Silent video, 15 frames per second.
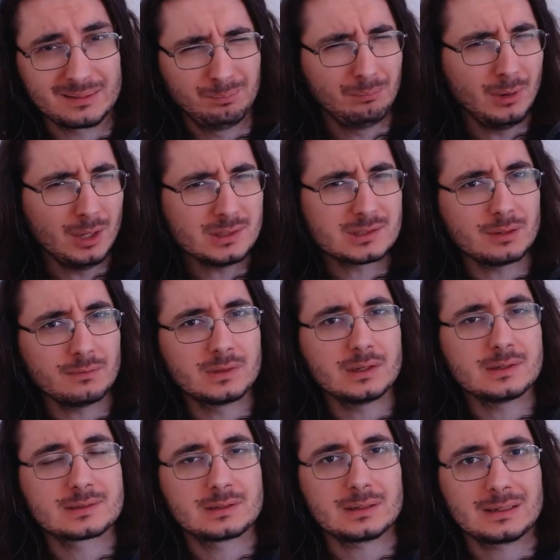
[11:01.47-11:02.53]
like most of
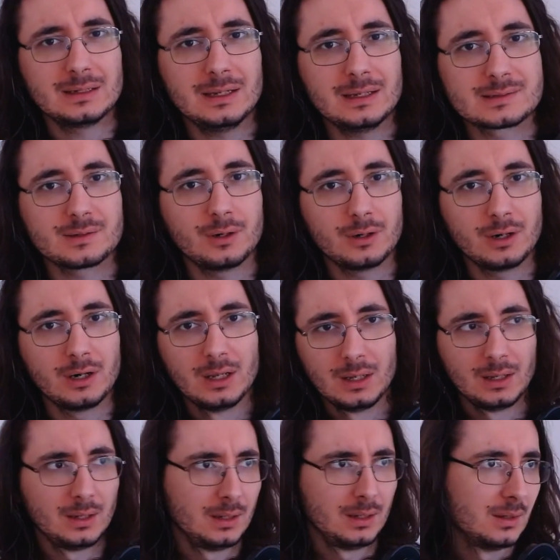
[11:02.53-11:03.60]
these techniques are
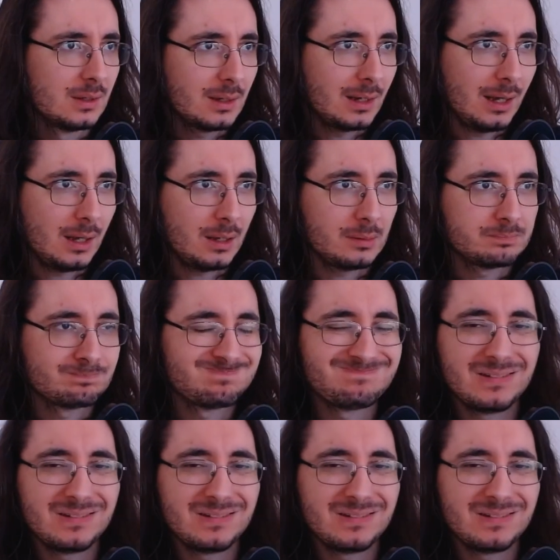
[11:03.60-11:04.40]
uh,